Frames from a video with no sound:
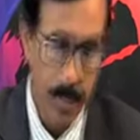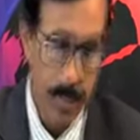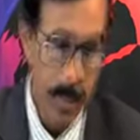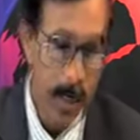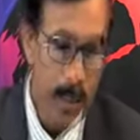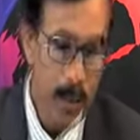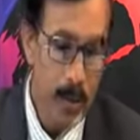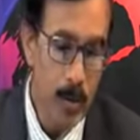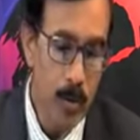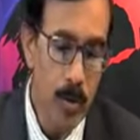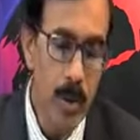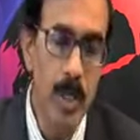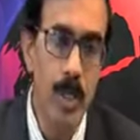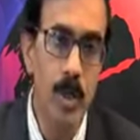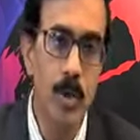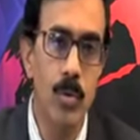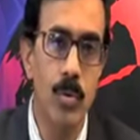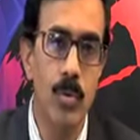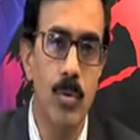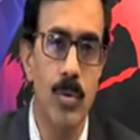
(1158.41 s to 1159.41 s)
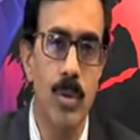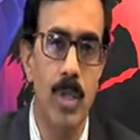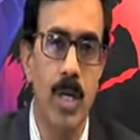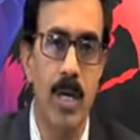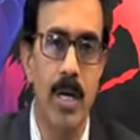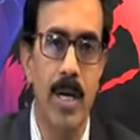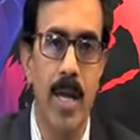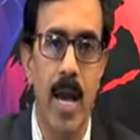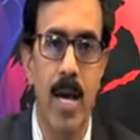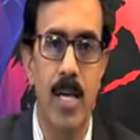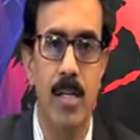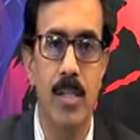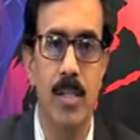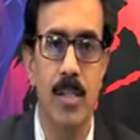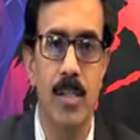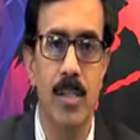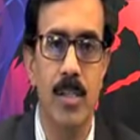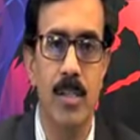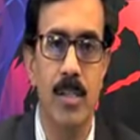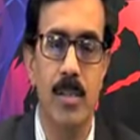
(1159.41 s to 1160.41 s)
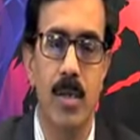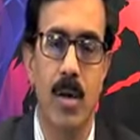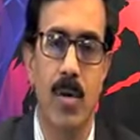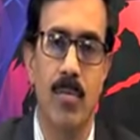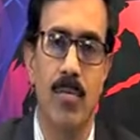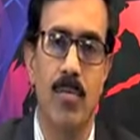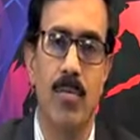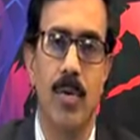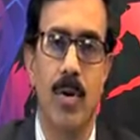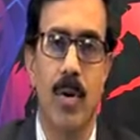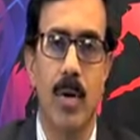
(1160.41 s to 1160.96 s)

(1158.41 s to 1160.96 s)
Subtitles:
Let us look into the reactions of